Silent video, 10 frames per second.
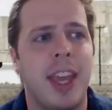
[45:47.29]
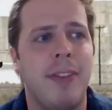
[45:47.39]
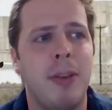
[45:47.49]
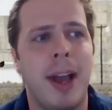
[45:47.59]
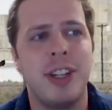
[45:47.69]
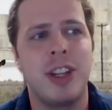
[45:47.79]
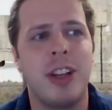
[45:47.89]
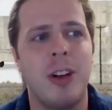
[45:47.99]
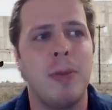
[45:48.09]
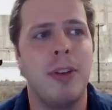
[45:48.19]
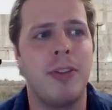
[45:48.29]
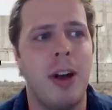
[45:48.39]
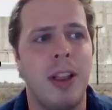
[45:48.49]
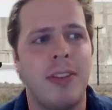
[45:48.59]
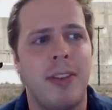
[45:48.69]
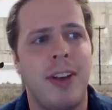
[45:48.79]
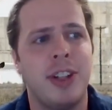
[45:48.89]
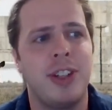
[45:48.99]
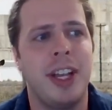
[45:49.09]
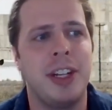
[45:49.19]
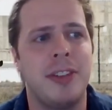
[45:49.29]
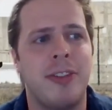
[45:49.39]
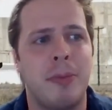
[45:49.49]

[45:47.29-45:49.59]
If you magically removed all of the vegetation